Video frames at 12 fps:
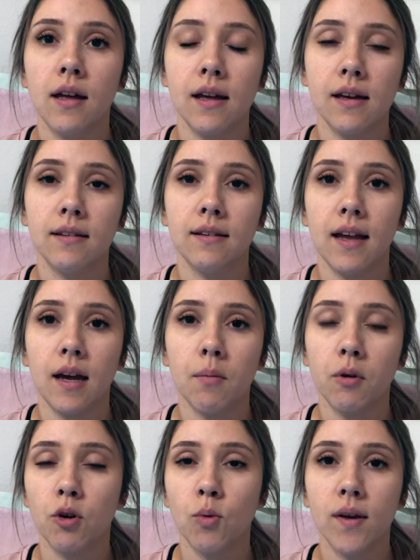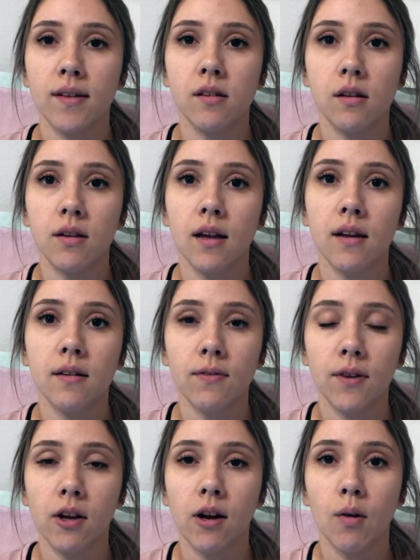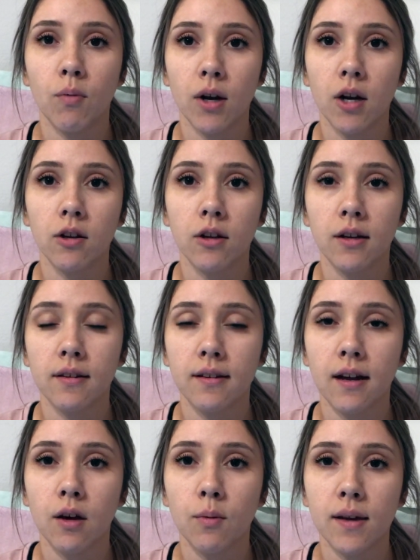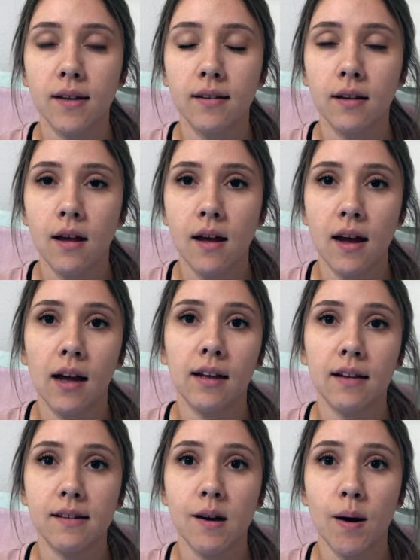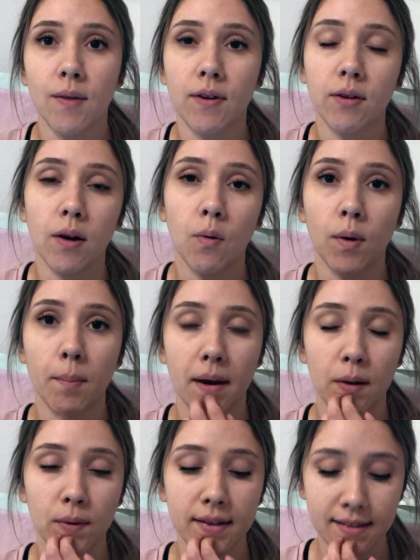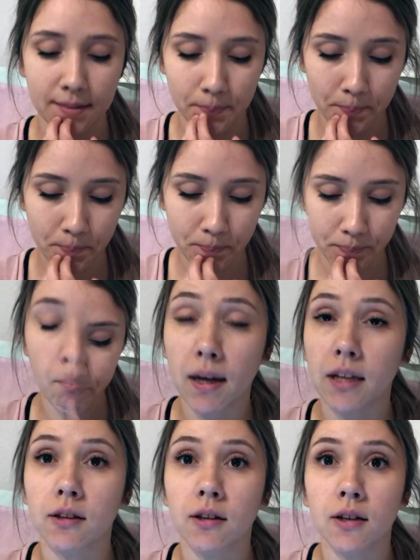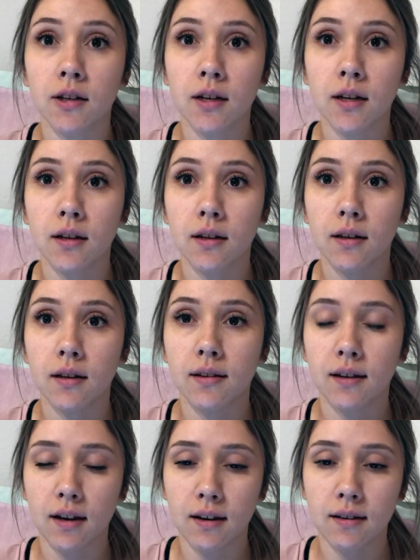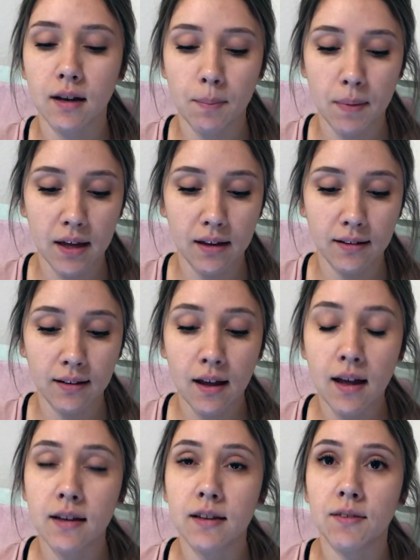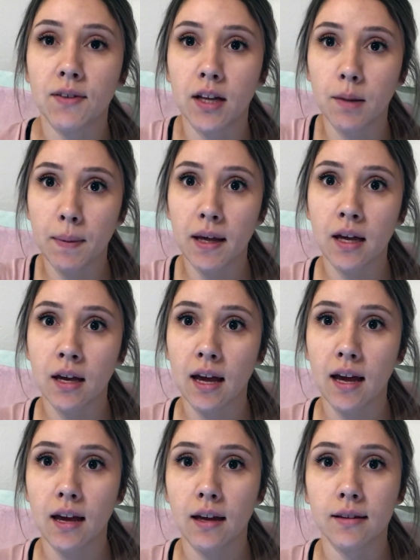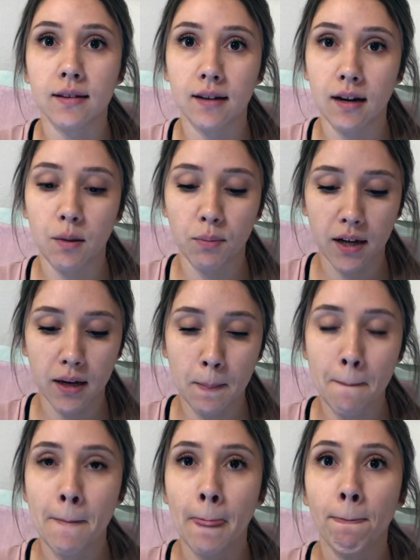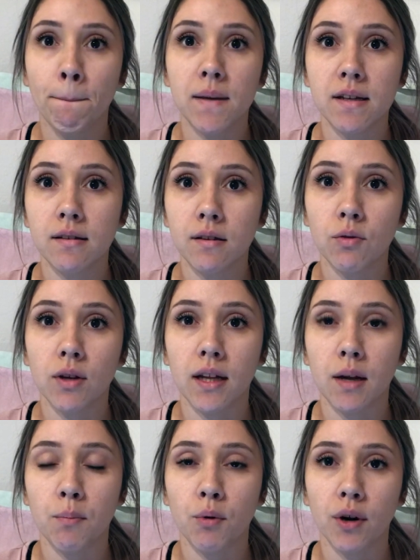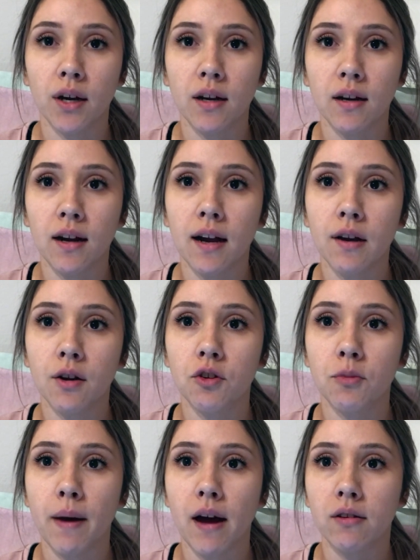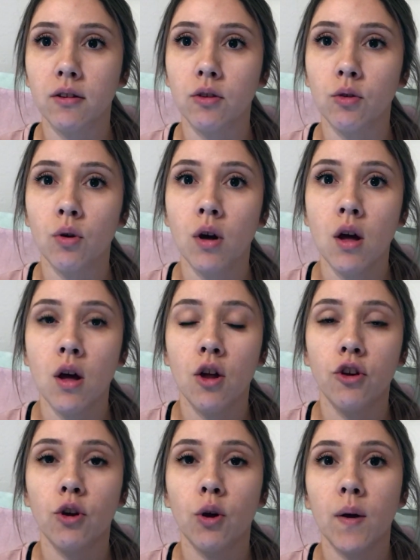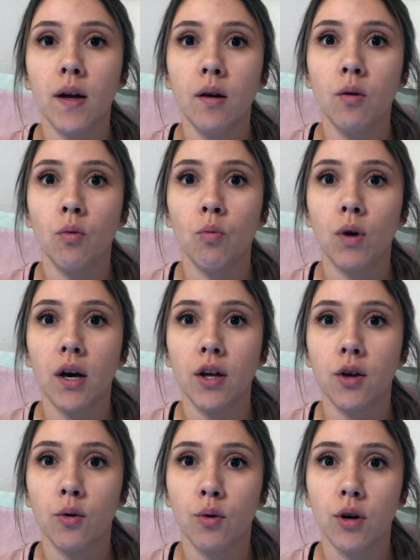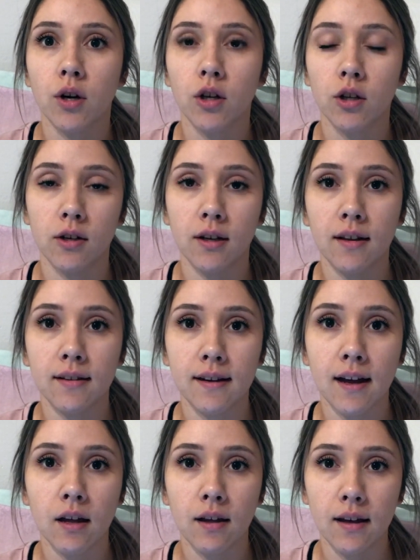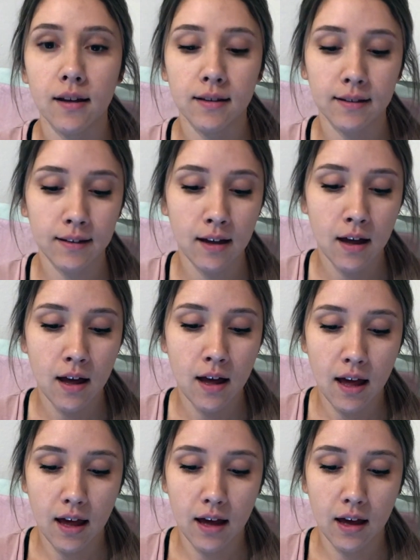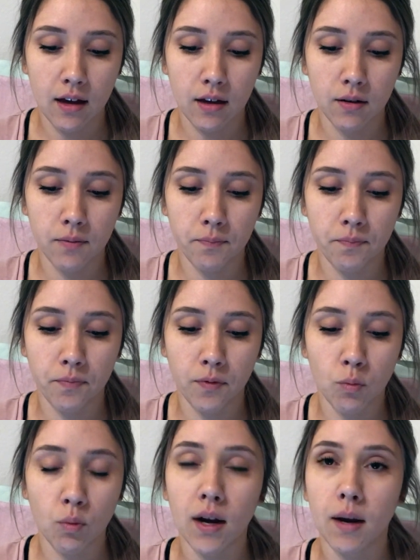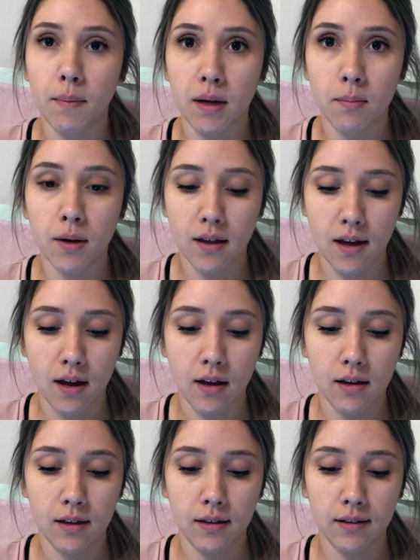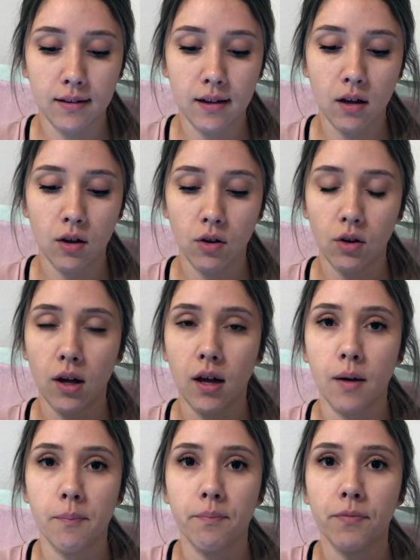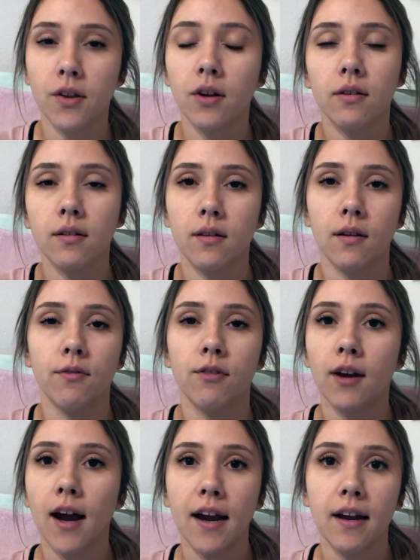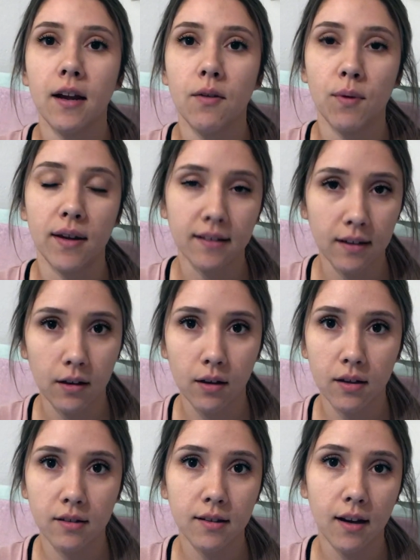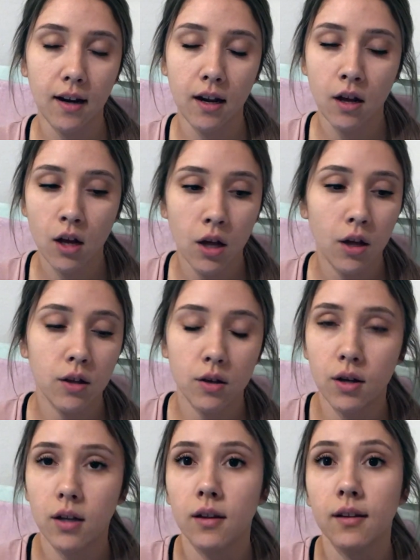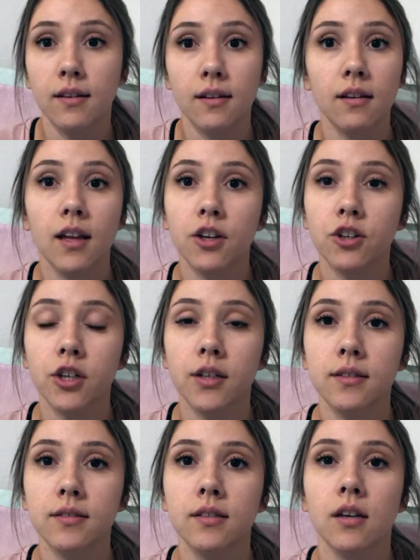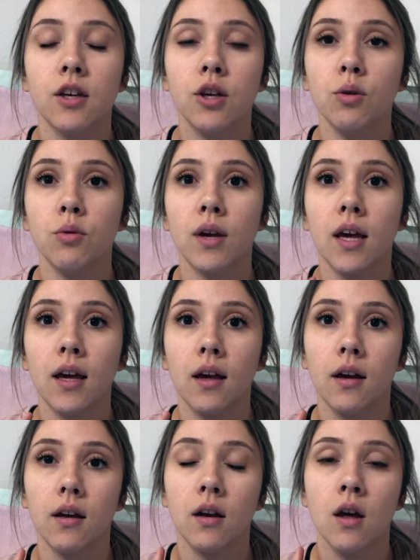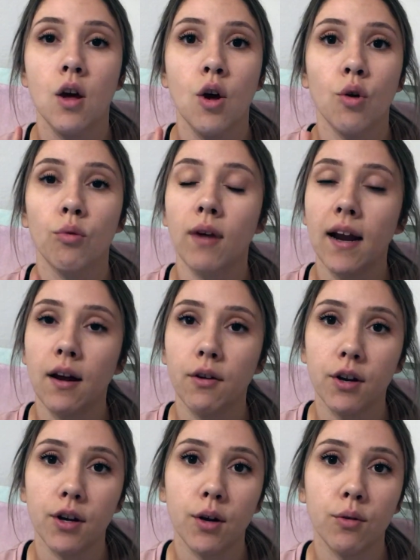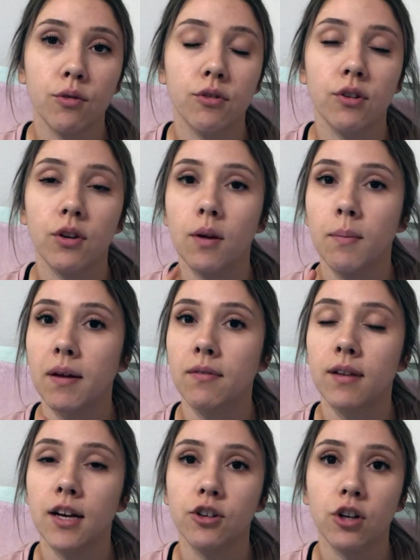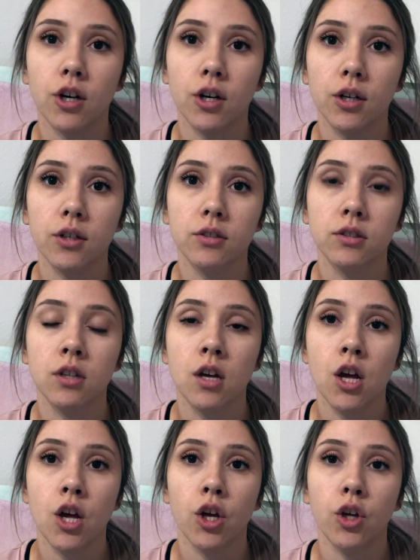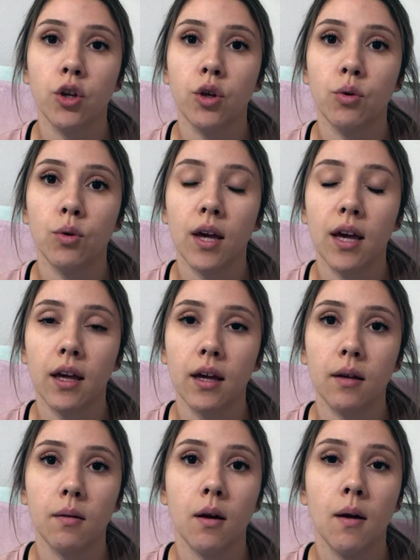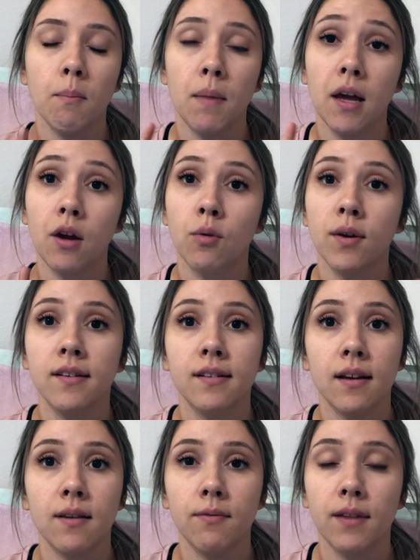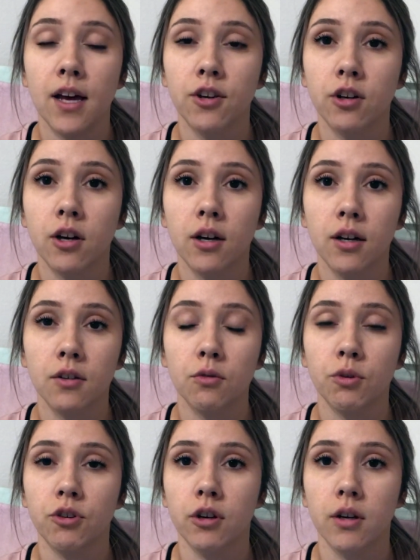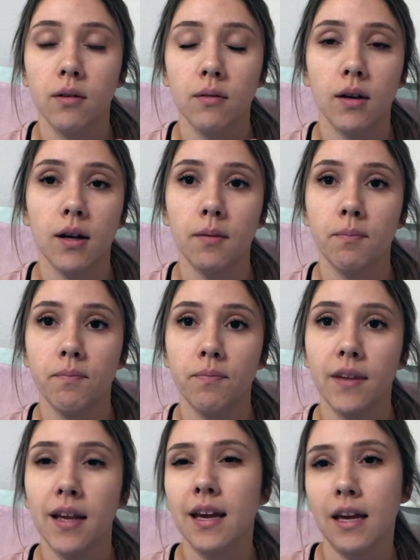exam or quiz online to figure out what our learning style was, and that's how I found out what mine was. My third study tip is developing a study plan. This is really important, and it kind of goes back to knowing what your learning style is. And what I mean by that is there's a variety of ways that you can study. You can listen to lectures, you can write out your notes, you can make flashcards, you can make Quizlet flashcards, which are like